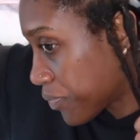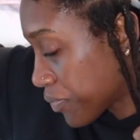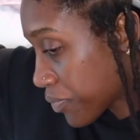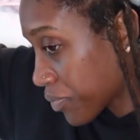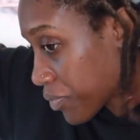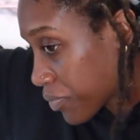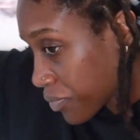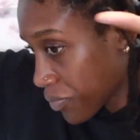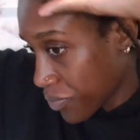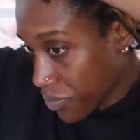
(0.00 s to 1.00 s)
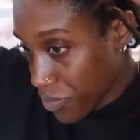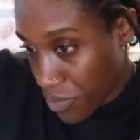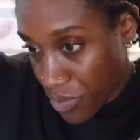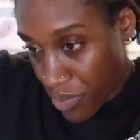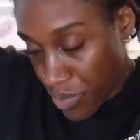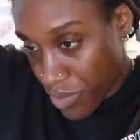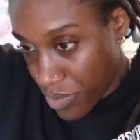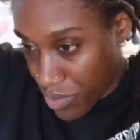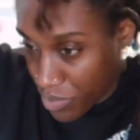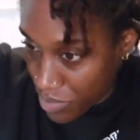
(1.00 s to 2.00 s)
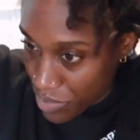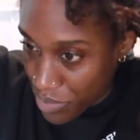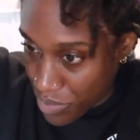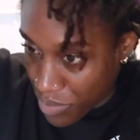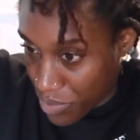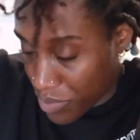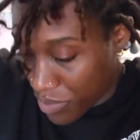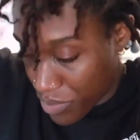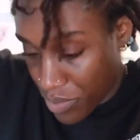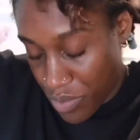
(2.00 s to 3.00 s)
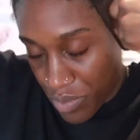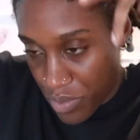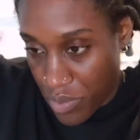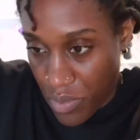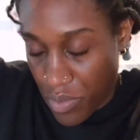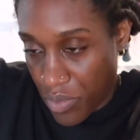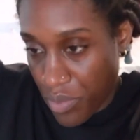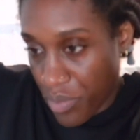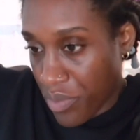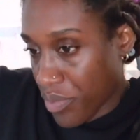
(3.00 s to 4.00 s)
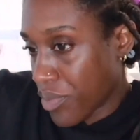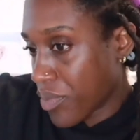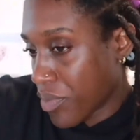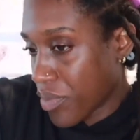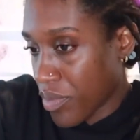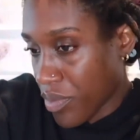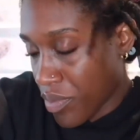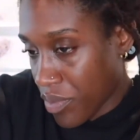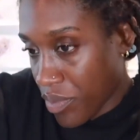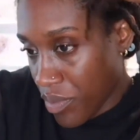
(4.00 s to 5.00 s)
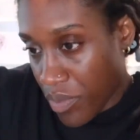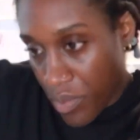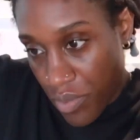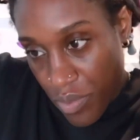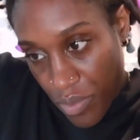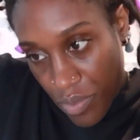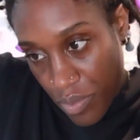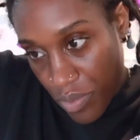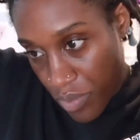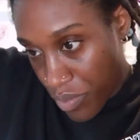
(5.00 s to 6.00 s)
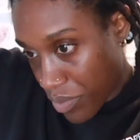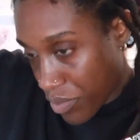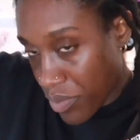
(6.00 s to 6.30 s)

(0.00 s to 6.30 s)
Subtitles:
(silence)